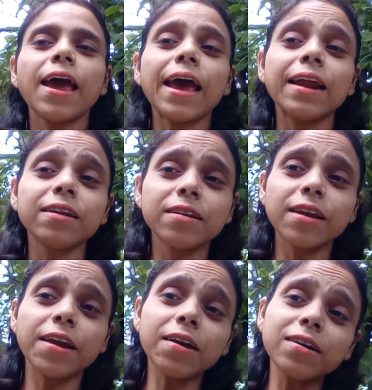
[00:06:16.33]
And
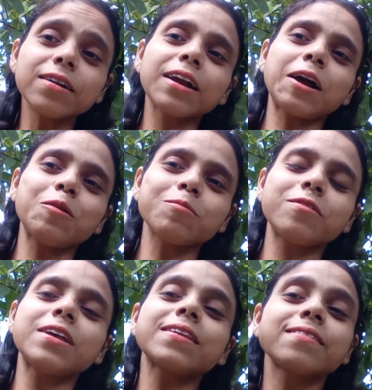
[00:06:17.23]
here comes
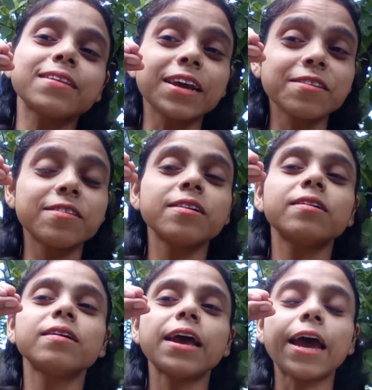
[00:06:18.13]
the sixth
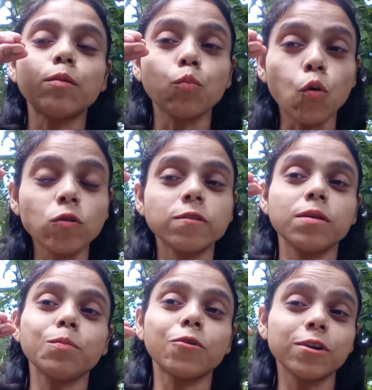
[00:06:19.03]
and most
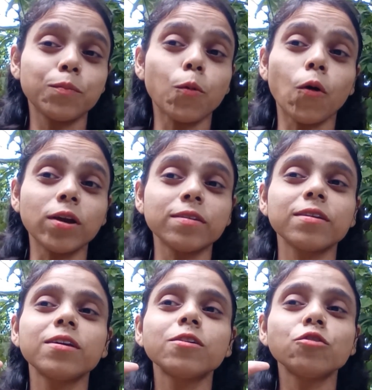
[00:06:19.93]
important point.
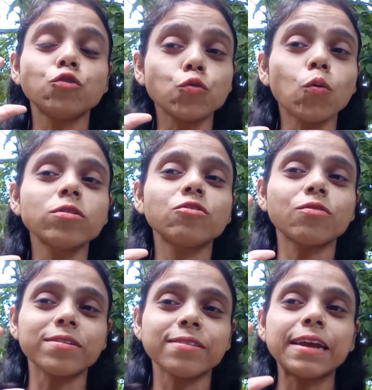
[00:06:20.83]
Don't
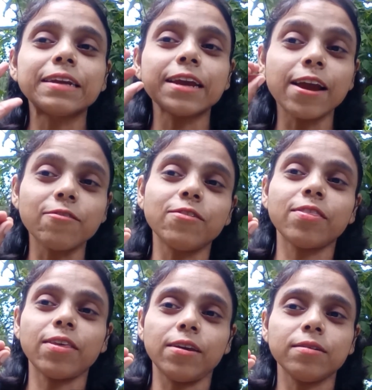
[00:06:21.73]
translate
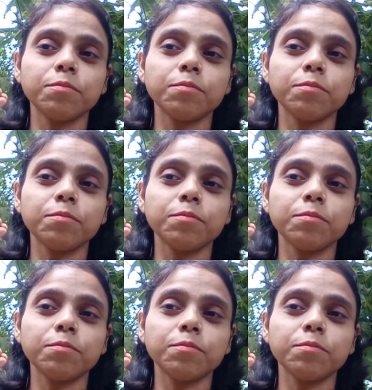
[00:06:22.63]
everything.